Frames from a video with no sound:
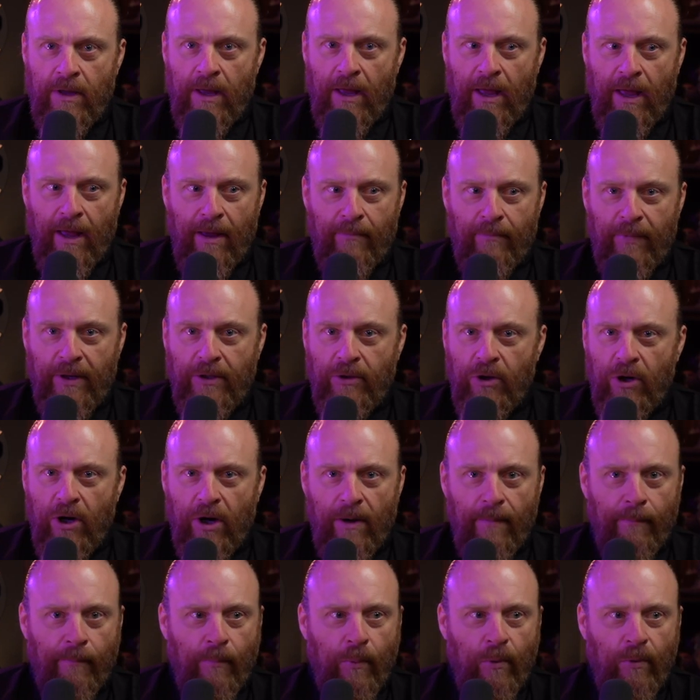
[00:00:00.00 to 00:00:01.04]
I mean, you're
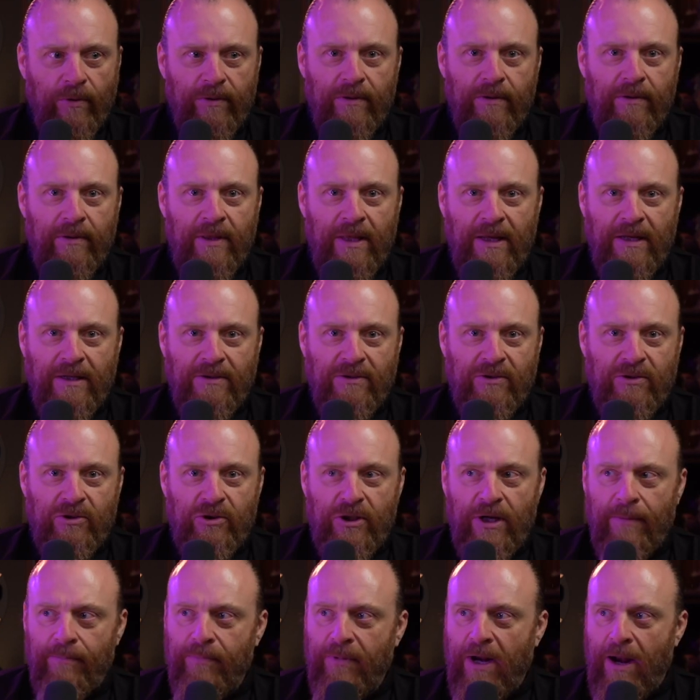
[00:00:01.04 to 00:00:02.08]
going to put these chip